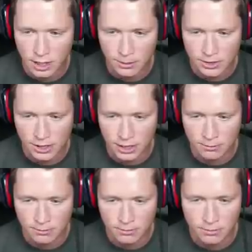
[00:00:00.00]
Double
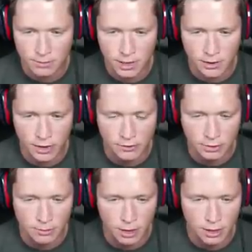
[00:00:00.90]
team. Give it off
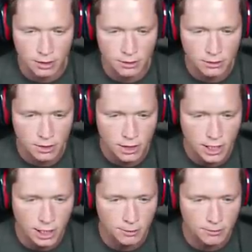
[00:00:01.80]
to Mark.
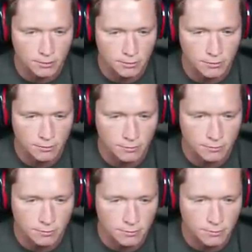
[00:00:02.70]
Here.
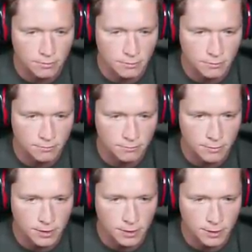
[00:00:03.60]
Gasol passes to
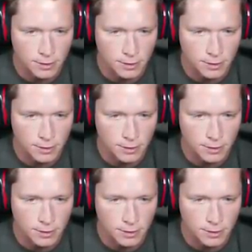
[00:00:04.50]
buckets.